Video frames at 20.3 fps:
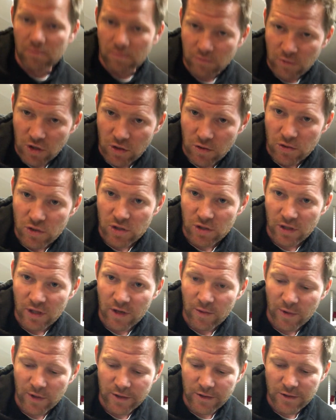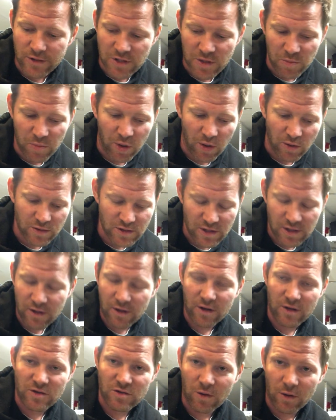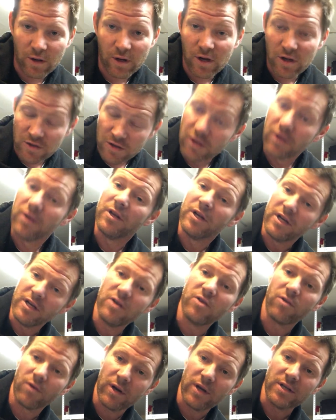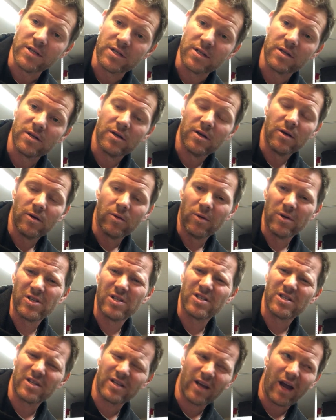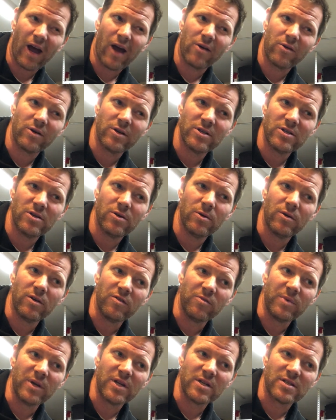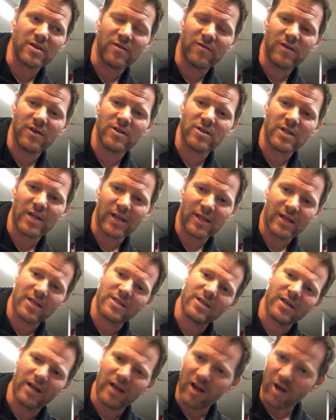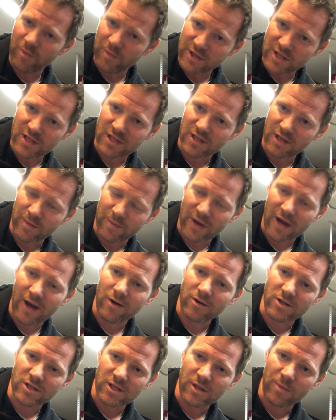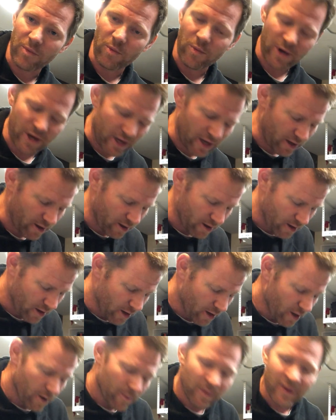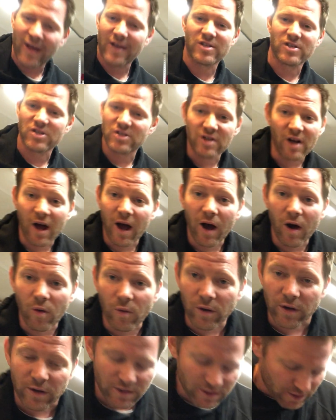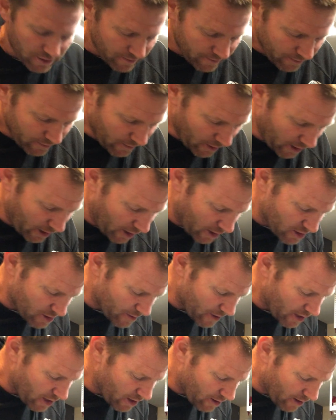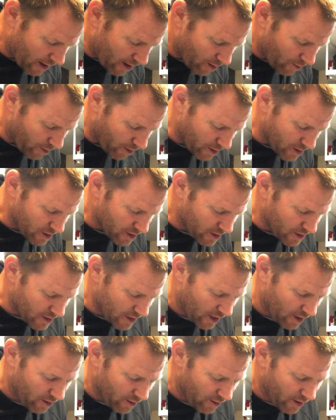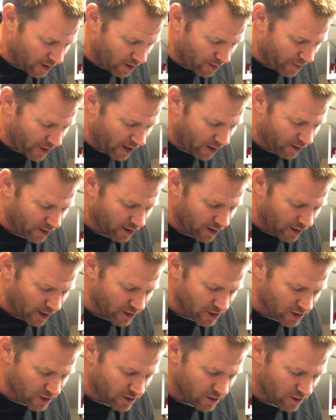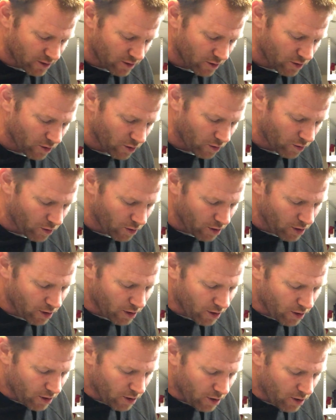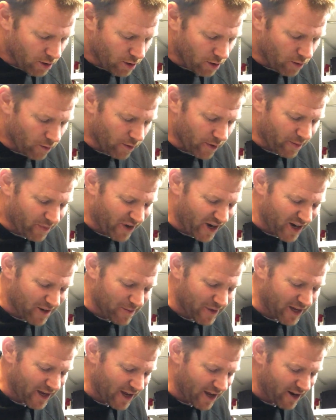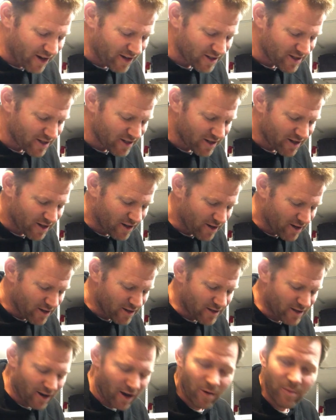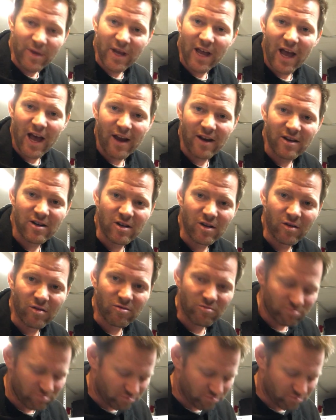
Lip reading: Usually when you're using bolts that you're gonna torque, you need grease, which is counterintuitive because it feels like that's gonna help it to slip out or slip away, but that's just not how it works. I can't explain to you how it works because I don't know anything about it. I just do what bike mechanics tell me how to do.